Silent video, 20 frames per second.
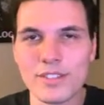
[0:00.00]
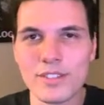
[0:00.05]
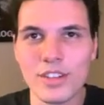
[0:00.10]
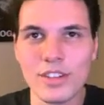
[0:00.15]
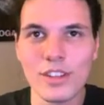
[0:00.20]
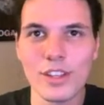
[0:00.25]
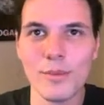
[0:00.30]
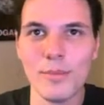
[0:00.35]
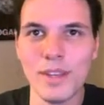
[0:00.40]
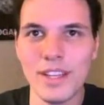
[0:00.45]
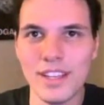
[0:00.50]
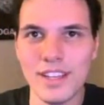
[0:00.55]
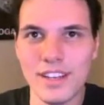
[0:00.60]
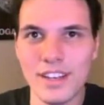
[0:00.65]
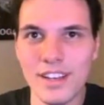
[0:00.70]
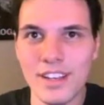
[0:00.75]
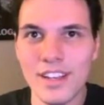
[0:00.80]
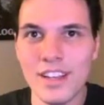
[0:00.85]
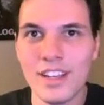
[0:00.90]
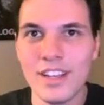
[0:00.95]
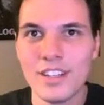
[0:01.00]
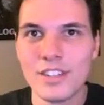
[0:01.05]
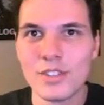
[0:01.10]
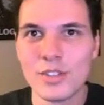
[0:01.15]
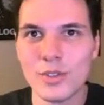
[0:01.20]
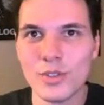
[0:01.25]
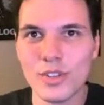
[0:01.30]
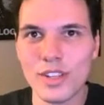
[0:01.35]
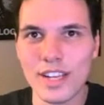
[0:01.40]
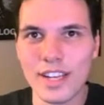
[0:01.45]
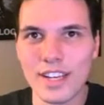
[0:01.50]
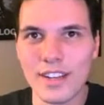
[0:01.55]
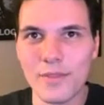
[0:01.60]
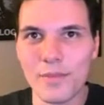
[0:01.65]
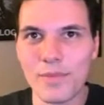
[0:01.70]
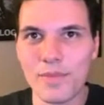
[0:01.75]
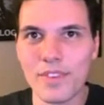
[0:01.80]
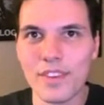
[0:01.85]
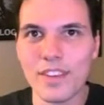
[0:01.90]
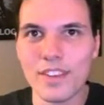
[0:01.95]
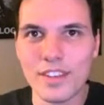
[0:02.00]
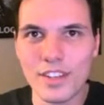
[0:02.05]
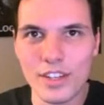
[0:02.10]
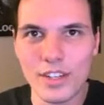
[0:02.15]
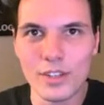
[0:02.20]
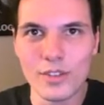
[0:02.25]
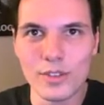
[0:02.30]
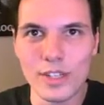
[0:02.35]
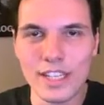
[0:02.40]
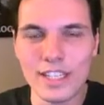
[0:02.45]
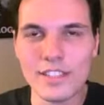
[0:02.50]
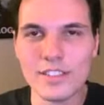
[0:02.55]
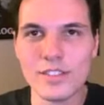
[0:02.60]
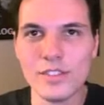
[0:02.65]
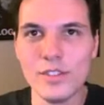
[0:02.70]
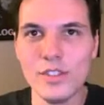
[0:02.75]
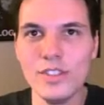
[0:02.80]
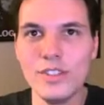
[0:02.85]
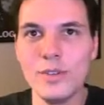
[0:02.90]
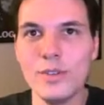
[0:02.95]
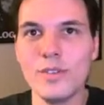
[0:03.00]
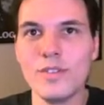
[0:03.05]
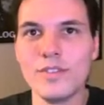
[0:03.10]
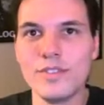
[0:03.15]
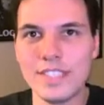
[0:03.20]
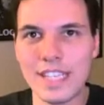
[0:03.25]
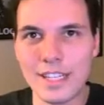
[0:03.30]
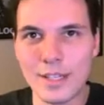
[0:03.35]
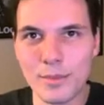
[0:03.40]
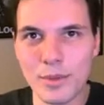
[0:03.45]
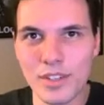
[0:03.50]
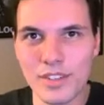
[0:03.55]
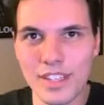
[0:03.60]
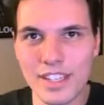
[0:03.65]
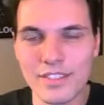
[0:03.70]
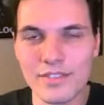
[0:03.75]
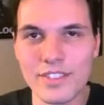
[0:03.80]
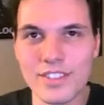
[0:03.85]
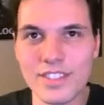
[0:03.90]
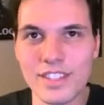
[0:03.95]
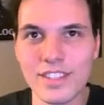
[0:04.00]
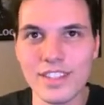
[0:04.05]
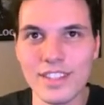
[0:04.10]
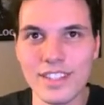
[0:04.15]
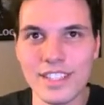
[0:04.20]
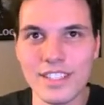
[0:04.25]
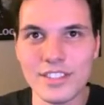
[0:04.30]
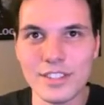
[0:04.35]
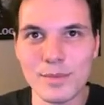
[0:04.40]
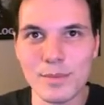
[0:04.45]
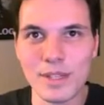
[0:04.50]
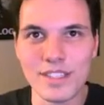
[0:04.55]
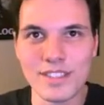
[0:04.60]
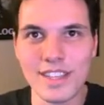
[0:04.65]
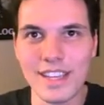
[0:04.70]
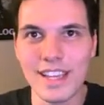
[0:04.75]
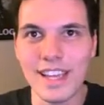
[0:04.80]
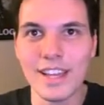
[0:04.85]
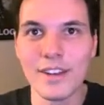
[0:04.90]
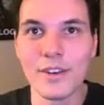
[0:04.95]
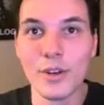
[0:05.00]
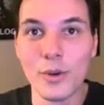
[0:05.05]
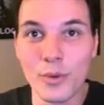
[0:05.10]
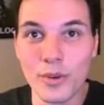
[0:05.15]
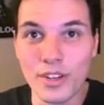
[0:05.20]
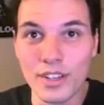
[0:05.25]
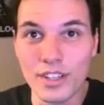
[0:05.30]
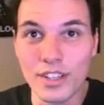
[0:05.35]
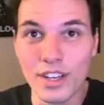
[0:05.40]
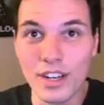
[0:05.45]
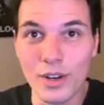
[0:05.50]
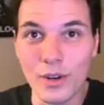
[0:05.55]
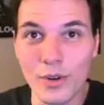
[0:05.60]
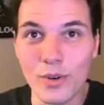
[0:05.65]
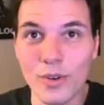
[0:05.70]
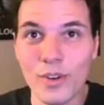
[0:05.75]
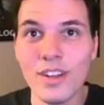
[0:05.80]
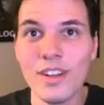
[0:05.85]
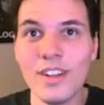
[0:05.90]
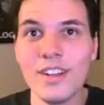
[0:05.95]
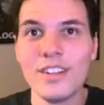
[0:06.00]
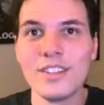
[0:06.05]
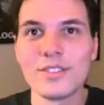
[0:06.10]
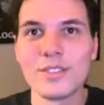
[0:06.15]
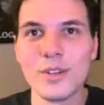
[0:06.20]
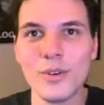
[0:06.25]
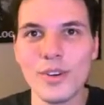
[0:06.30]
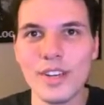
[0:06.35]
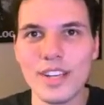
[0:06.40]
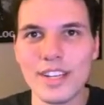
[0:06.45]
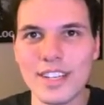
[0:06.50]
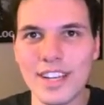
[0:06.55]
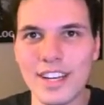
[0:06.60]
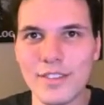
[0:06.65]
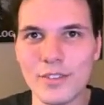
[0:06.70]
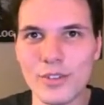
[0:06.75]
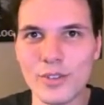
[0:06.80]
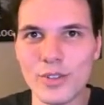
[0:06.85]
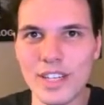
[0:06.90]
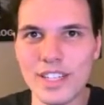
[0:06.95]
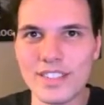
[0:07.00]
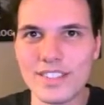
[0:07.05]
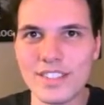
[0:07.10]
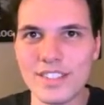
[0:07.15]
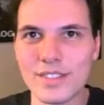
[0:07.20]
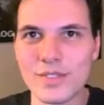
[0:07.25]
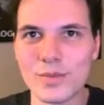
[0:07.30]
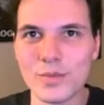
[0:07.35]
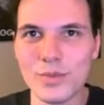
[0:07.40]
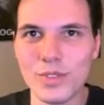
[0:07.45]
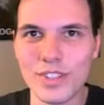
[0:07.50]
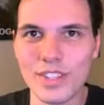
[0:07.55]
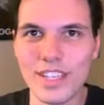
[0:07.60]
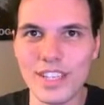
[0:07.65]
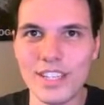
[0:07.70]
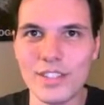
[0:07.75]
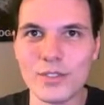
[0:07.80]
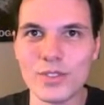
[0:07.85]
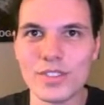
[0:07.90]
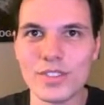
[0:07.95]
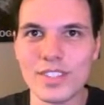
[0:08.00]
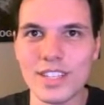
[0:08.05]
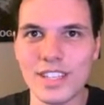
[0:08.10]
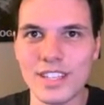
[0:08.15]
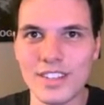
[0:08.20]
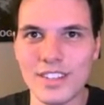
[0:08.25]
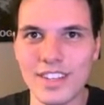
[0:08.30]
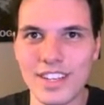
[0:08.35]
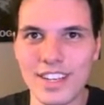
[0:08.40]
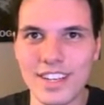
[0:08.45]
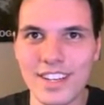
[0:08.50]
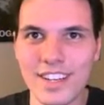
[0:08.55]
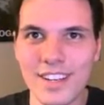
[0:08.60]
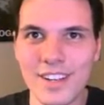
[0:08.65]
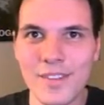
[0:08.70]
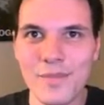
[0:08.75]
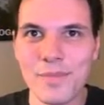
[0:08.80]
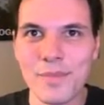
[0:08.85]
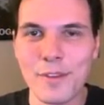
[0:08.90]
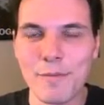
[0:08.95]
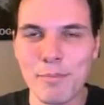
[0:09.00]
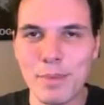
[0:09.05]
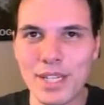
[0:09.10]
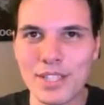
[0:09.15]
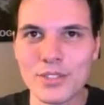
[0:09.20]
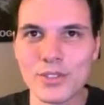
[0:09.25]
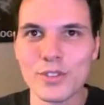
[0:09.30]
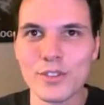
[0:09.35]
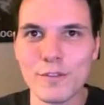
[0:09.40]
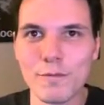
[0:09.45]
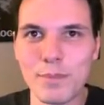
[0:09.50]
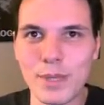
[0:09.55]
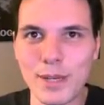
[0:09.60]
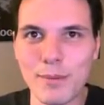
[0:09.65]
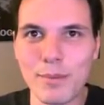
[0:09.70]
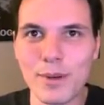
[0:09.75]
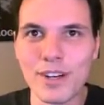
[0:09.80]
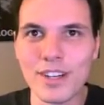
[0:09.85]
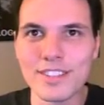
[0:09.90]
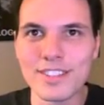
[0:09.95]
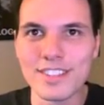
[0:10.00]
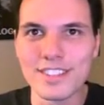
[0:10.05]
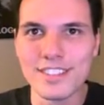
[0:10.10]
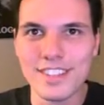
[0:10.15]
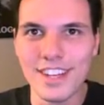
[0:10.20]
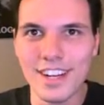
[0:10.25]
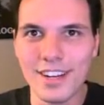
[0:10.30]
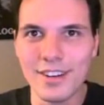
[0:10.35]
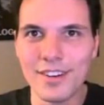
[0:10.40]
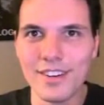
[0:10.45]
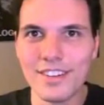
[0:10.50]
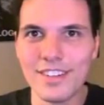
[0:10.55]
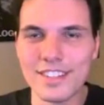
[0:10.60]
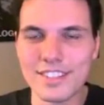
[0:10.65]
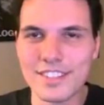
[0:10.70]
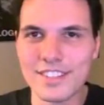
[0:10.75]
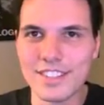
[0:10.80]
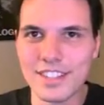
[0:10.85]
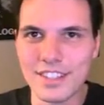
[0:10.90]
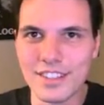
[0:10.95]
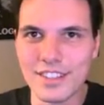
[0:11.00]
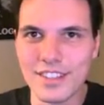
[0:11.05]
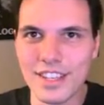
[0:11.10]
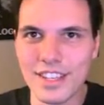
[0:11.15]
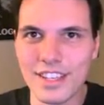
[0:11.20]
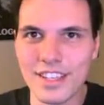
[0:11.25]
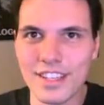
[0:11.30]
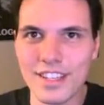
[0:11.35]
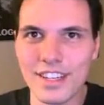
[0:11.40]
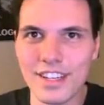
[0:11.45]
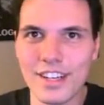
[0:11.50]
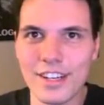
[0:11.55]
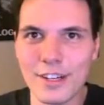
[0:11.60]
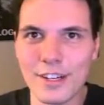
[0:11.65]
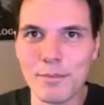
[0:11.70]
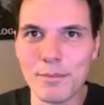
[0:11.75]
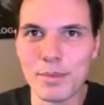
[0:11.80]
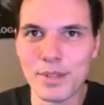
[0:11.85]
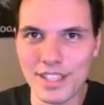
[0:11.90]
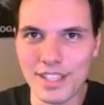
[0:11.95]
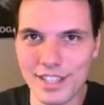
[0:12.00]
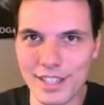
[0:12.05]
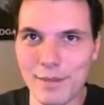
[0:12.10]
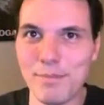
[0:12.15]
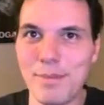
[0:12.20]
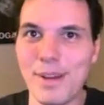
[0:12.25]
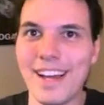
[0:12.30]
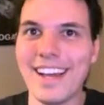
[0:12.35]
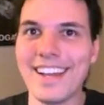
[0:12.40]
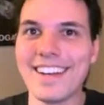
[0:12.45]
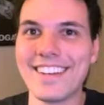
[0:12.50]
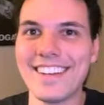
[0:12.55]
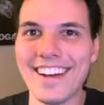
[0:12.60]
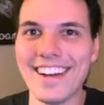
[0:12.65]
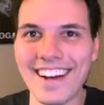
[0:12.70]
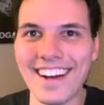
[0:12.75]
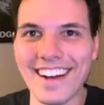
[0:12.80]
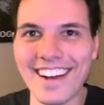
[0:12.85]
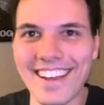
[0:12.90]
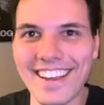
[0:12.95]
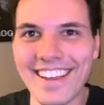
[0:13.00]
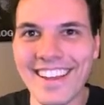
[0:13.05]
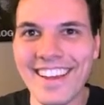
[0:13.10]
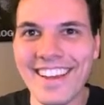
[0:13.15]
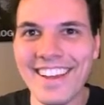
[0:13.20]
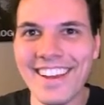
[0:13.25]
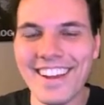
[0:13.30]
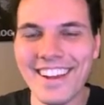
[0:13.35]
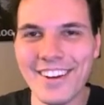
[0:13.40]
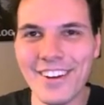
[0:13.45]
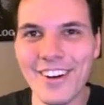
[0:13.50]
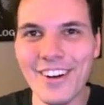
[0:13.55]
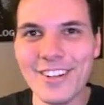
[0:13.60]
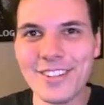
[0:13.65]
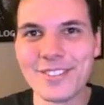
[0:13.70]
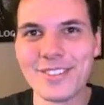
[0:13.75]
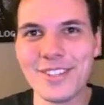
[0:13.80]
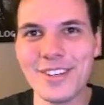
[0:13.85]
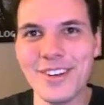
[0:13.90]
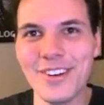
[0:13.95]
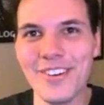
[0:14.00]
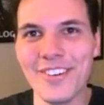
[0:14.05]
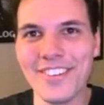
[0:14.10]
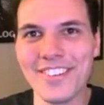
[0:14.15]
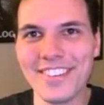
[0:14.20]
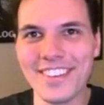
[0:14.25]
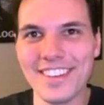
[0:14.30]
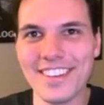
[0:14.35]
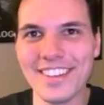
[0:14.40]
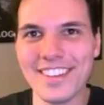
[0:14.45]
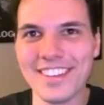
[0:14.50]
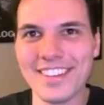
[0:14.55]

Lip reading: took them in to, like, you know, his new Zanzibar Land facility just because they had nowhere to go. So it kind of creates this really interesting, like, picture of Big Boss as not necessarily a completely bad guy, and also the